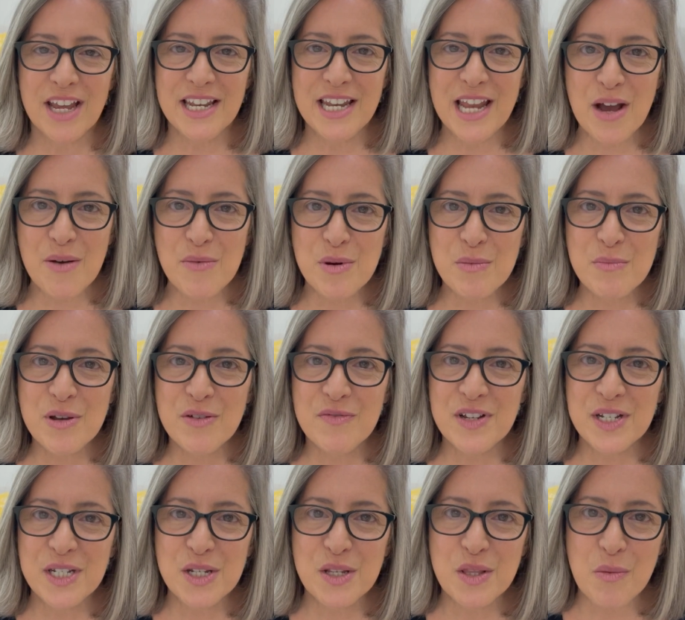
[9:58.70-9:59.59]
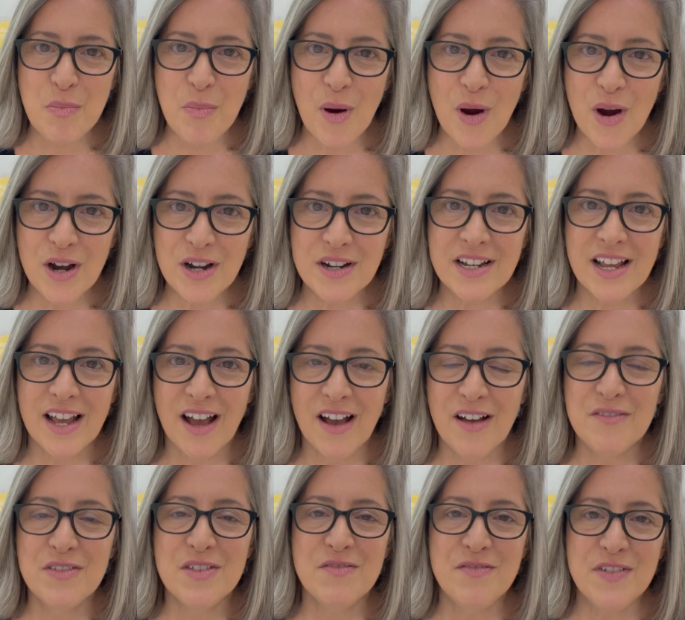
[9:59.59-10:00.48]
now we're moving to the part
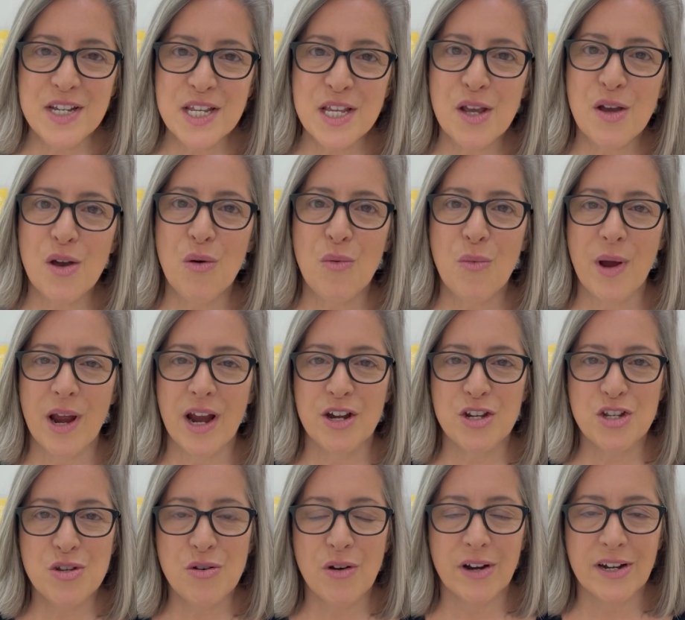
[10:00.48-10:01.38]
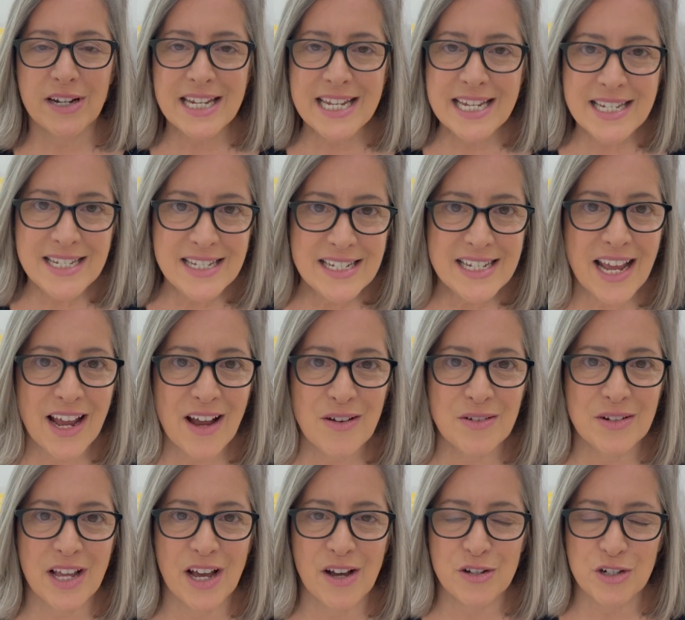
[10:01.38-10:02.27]
of the video where you are in
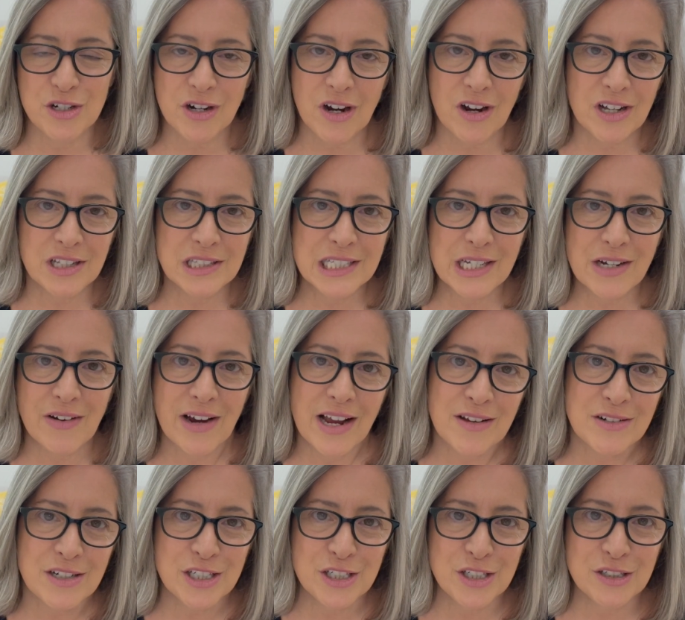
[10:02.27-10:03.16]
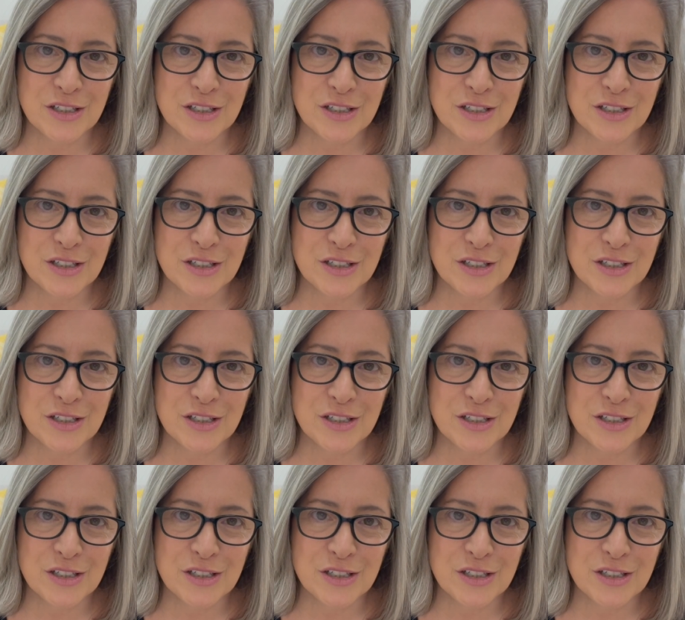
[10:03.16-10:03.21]
town now. You're on the ground and you're